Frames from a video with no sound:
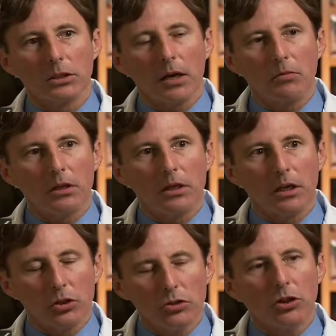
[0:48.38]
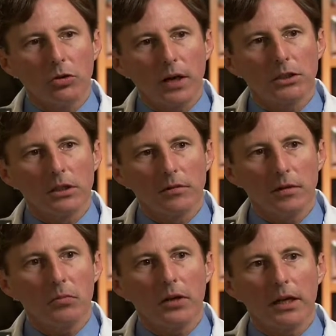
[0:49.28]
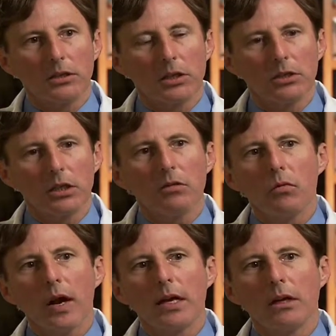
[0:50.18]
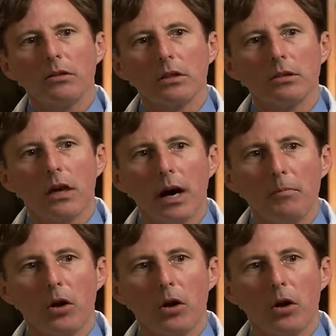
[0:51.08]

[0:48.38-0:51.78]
is that with the new generation of implants, instead of waiting on the top